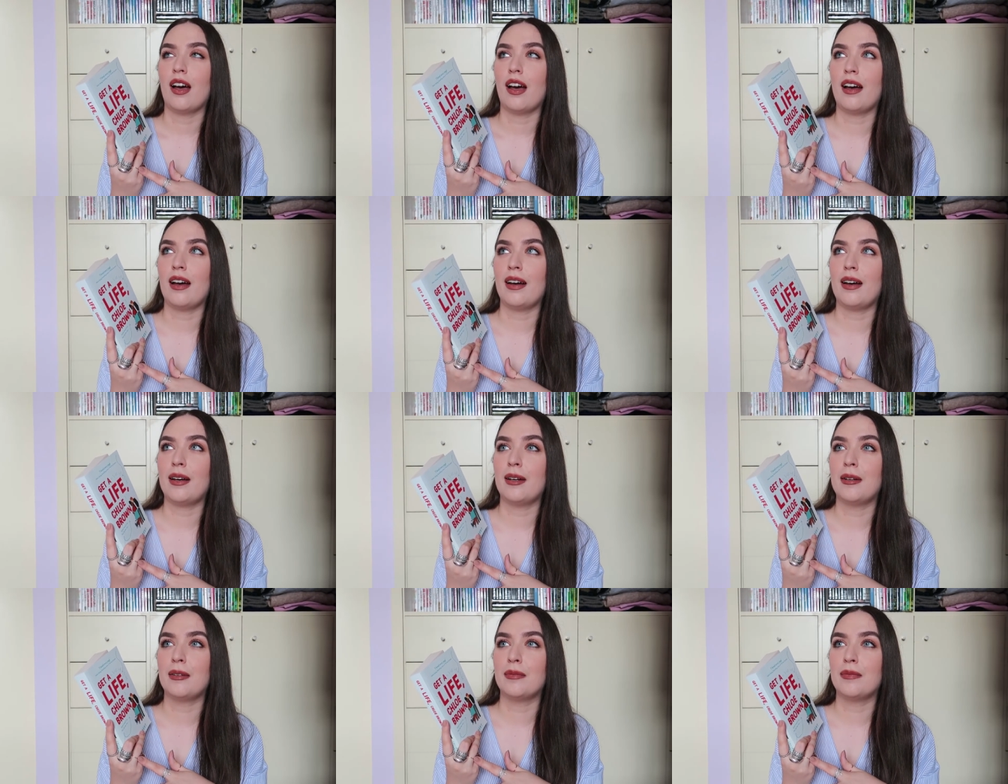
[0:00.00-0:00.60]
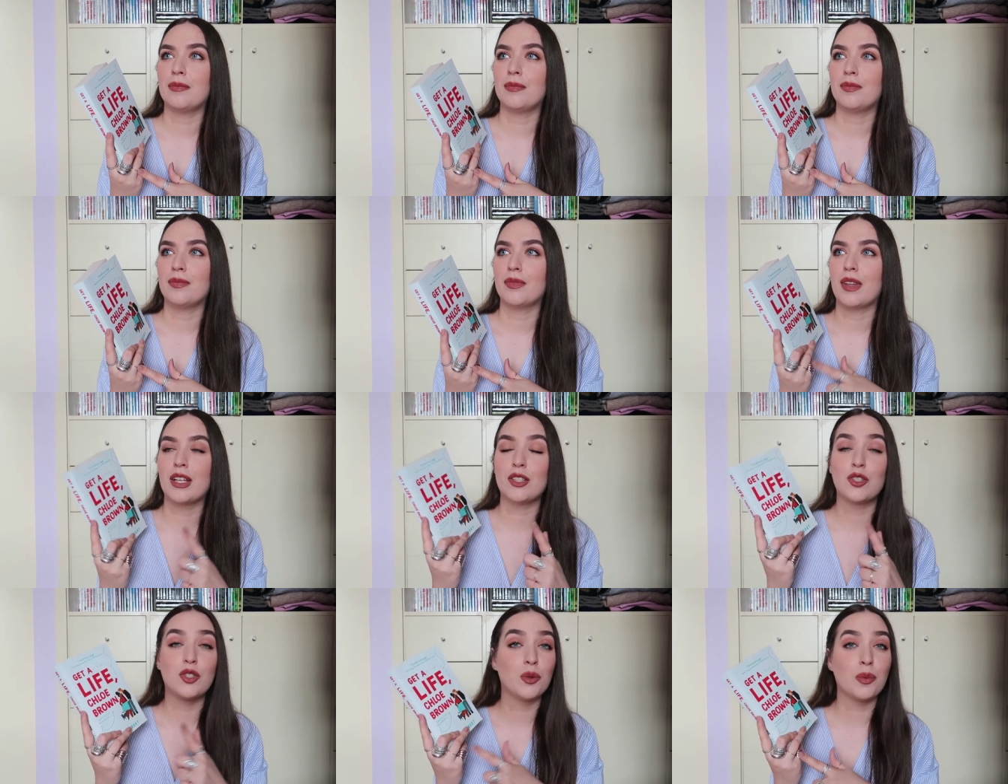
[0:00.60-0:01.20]

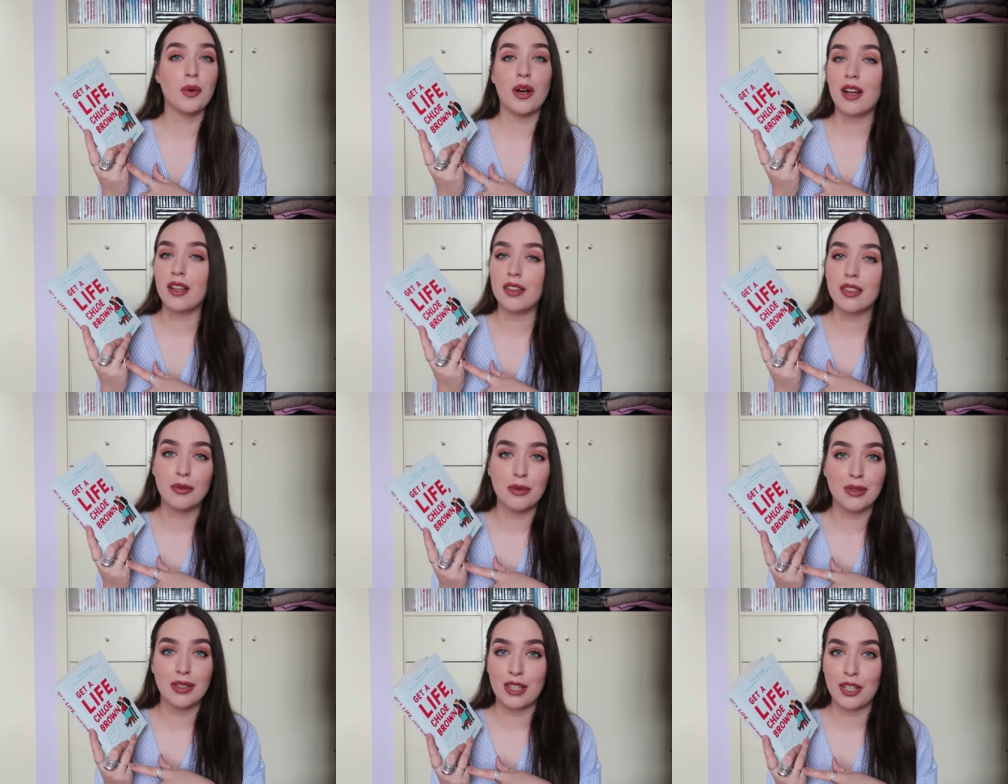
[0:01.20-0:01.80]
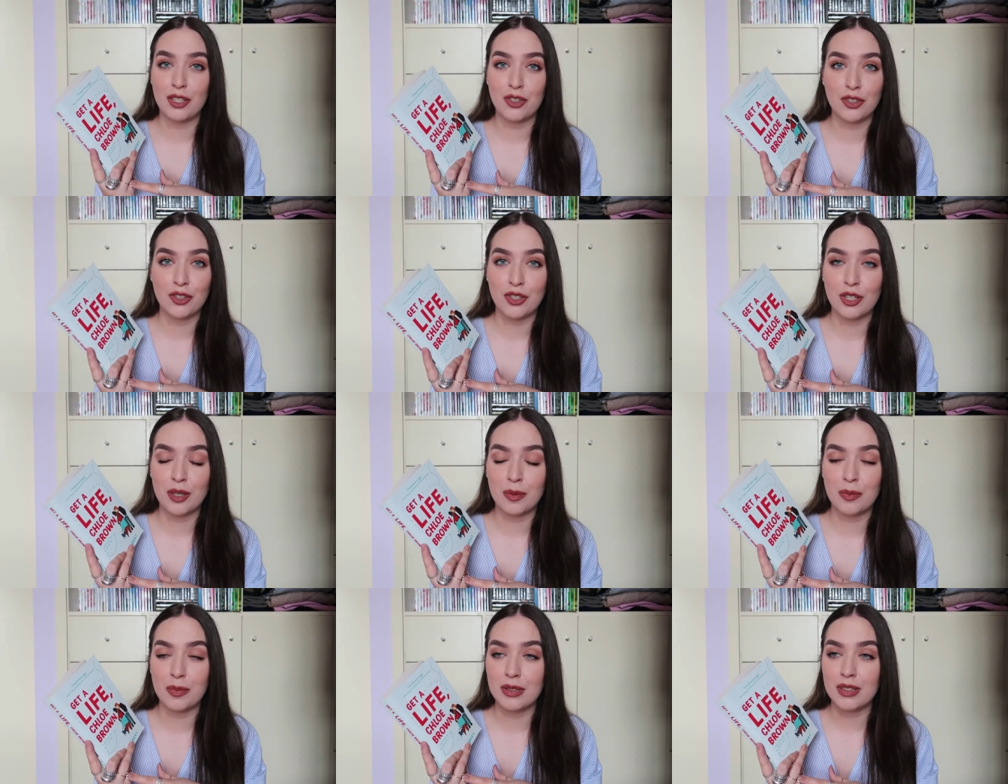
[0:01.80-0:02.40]
a super healthy
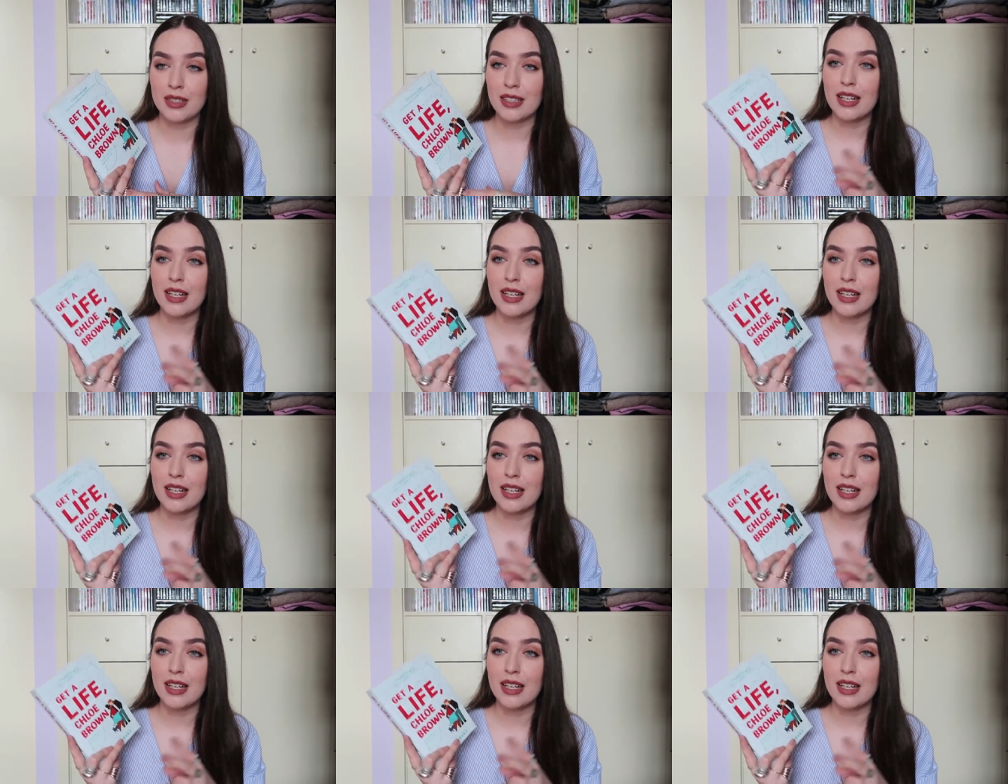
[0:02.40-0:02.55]
relationship.